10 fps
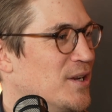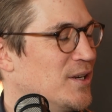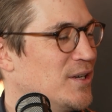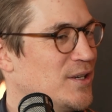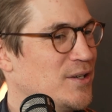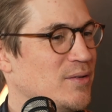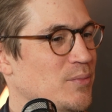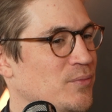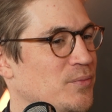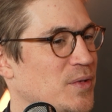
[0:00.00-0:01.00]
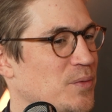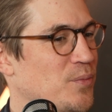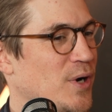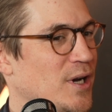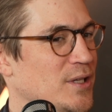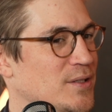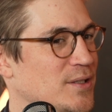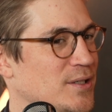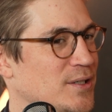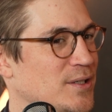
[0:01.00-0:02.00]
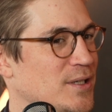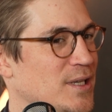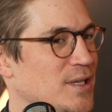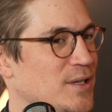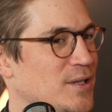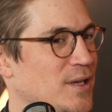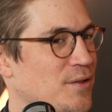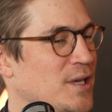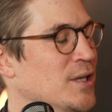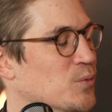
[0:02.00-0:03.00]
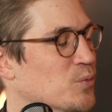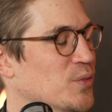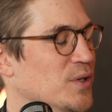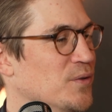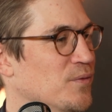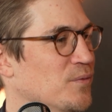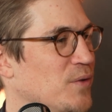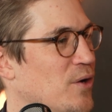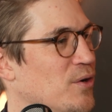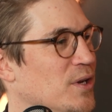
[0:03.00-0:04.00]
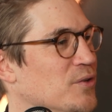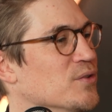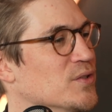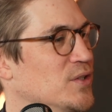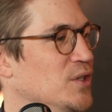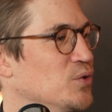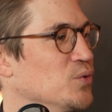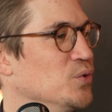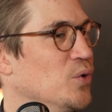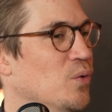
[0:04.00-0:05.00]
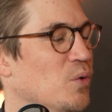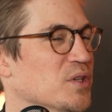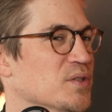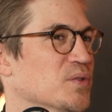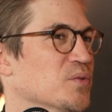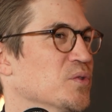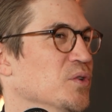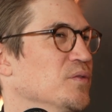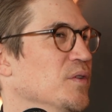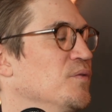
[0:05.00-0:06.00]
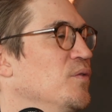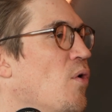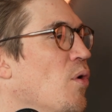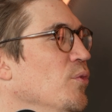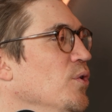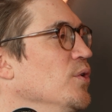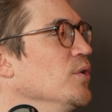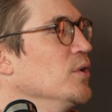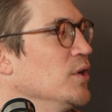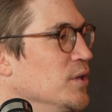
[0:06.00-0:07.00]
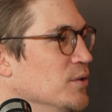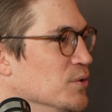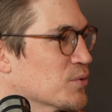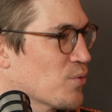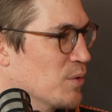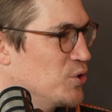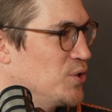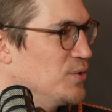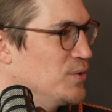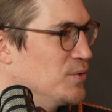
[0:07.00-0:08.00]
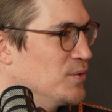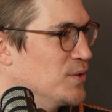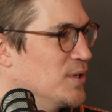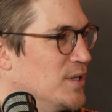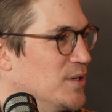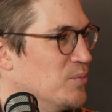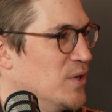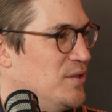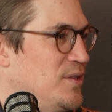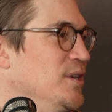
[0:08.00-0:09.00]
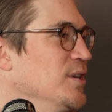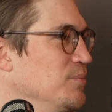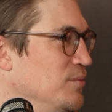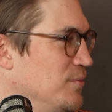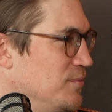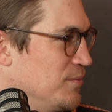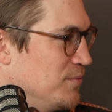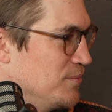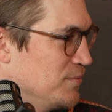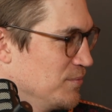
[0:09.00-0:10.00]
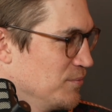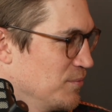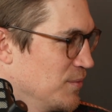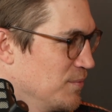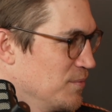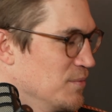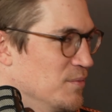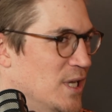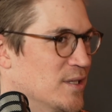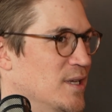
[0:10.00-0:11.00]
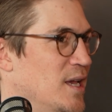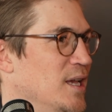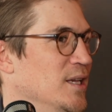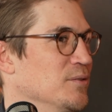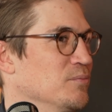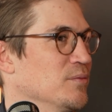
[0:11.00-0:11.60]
But I think it would be very interesting to know what is sort of a formal description in the, let's say,